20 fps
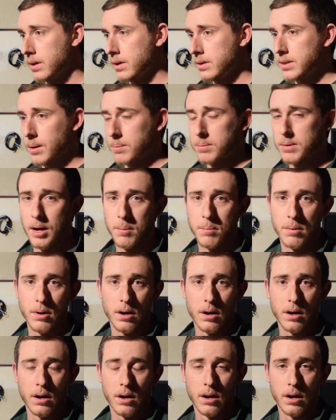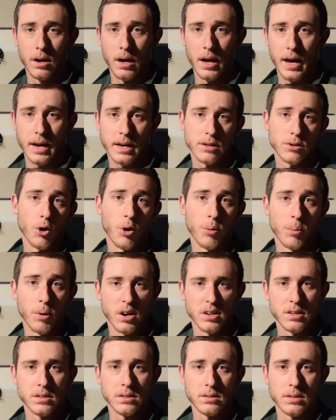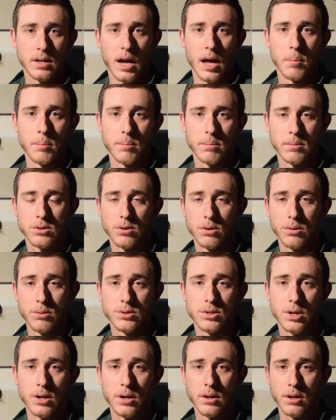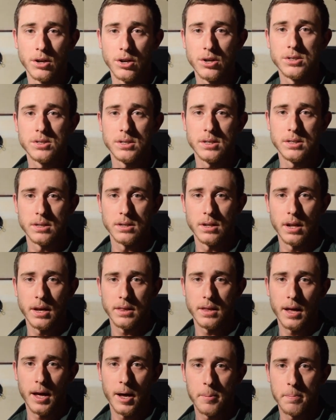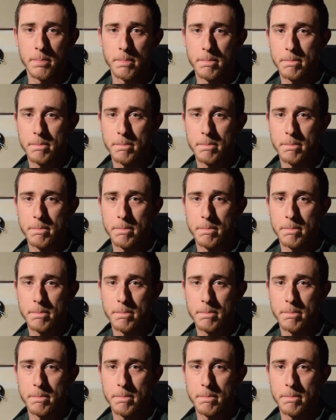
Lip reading: September, October time. So it was a good season like that.